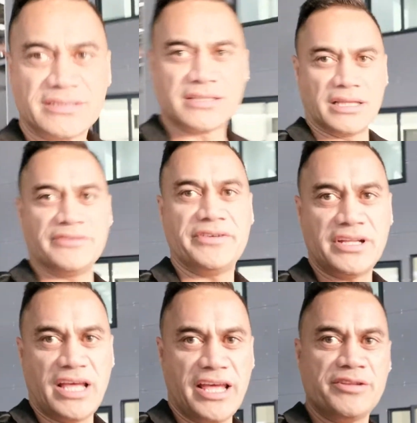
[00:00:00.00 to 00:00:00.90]

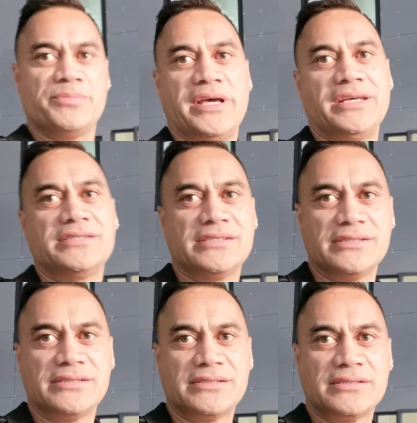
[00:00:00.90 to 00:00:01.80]
delivered in
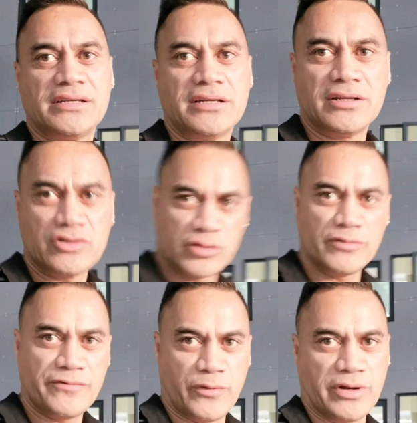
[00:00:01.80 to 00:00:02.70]
pieces
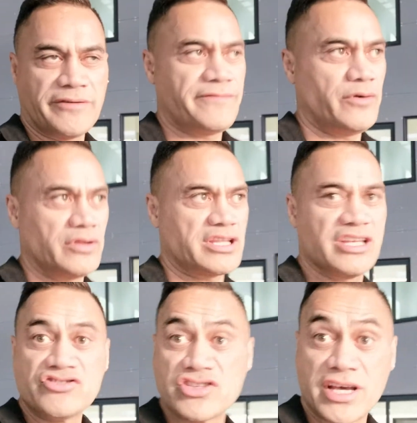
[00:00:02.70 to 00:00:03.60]
two 40 foot
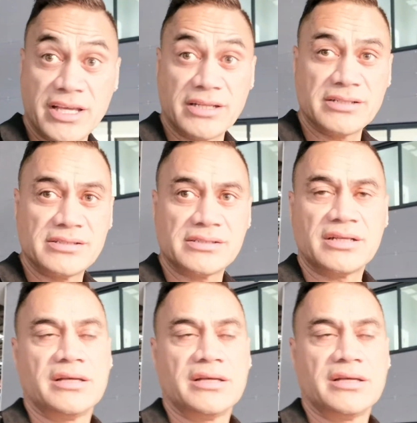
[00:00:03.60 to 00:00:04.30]
containers